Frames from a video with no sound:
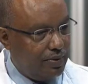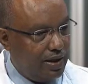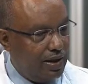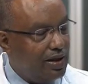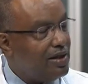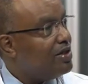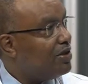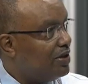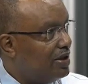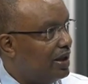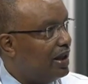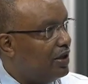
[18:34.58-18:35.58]
This is
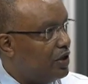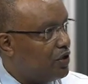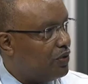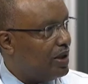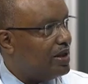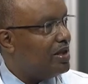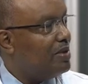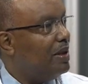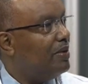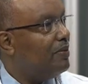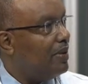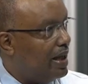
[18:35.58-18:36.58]
certainly an issue that has
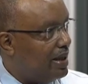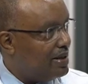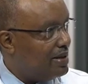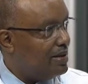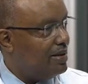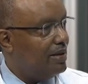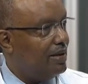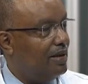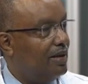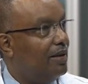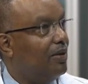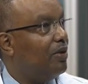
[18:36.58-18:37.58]
been raised
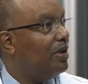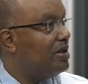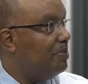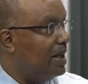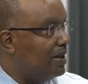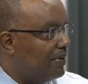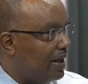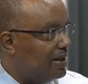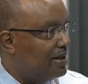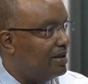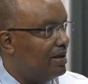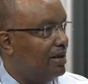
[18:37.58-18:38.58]
or is being
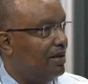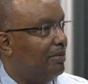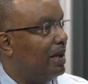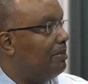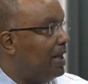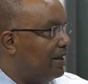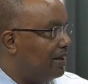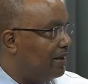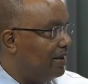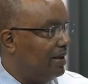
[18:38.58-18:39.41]
raised by many,